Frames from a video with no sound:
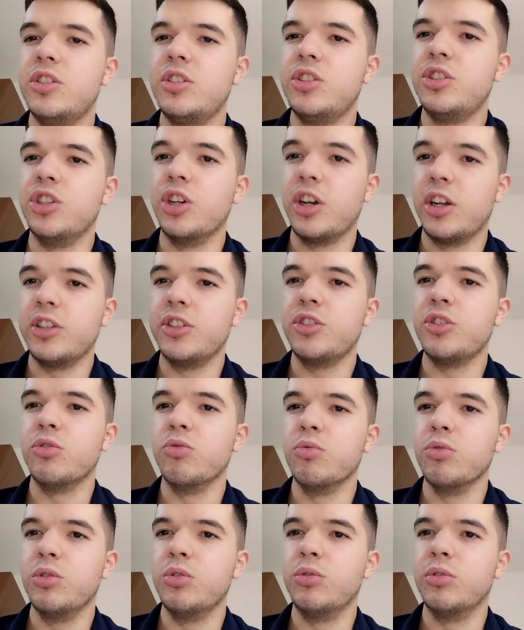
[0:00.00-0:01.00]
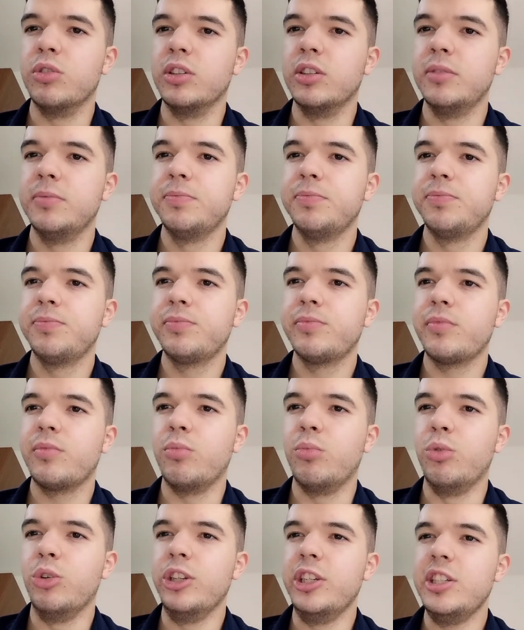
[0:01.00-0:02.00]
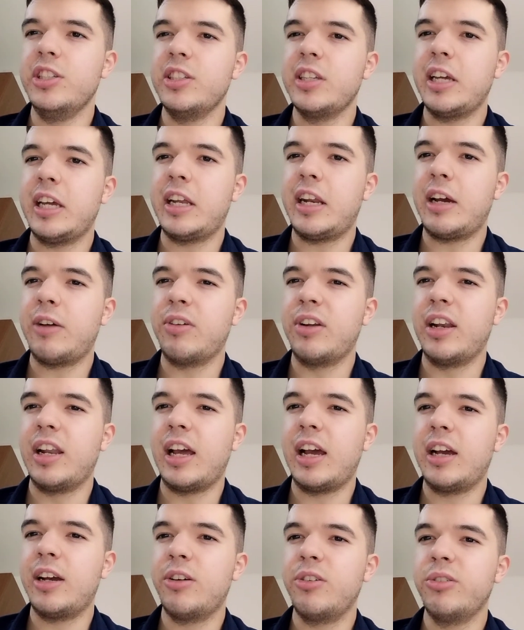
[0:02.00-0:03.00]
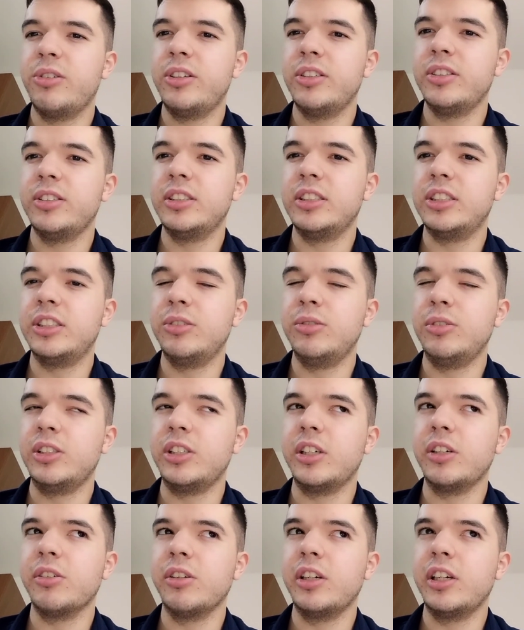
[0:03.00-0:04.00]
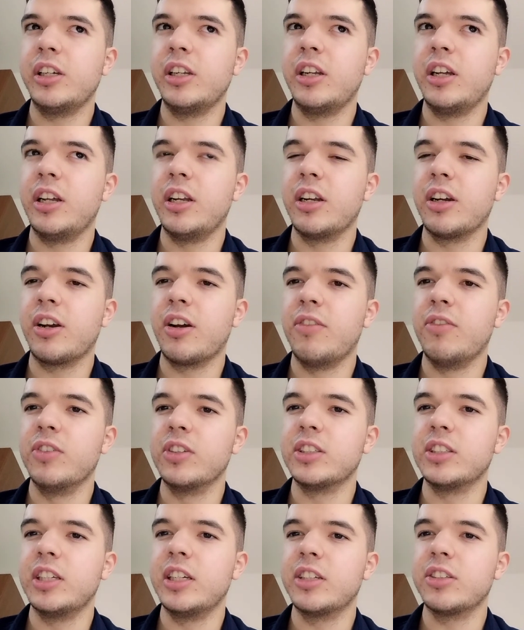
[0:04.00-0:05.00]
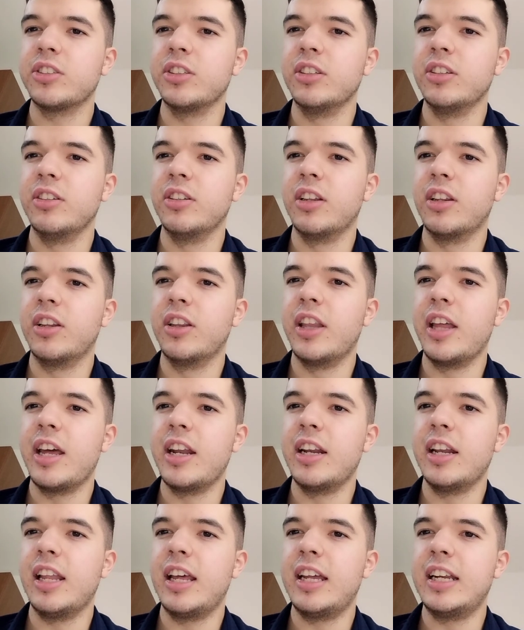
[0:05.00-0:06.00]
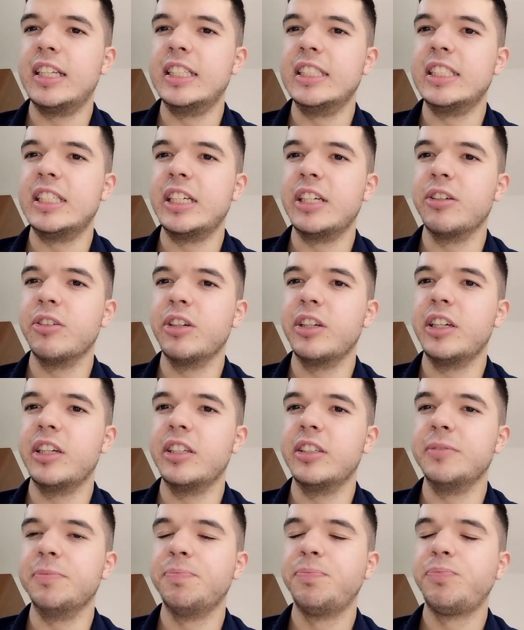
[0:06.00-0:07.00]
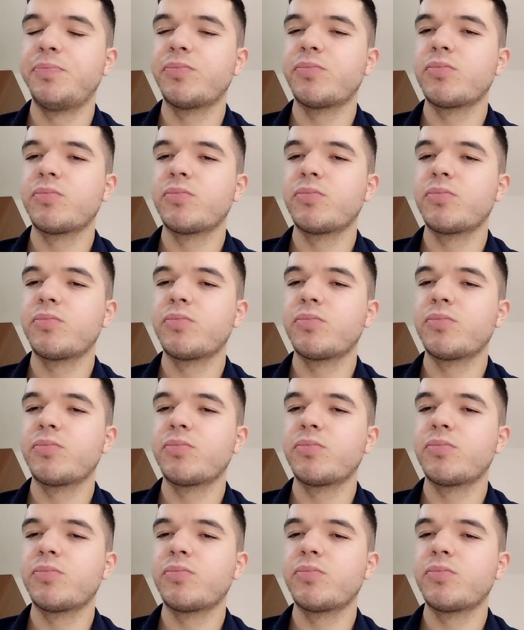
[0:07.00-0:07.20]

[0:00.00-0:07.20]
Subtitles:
Jon to rule, would he say it out loud to Tyrion in a conversation, then letting Tyrion